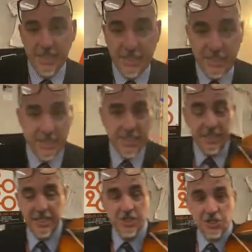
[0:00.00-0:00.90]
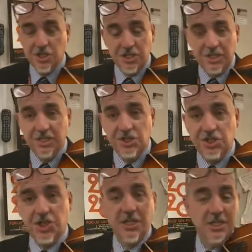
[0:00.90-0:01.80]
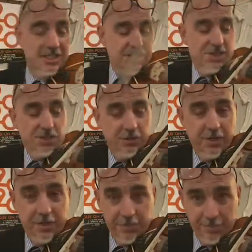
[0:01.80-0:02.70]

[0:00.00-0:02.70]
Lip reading: D, G, G. Listen to it.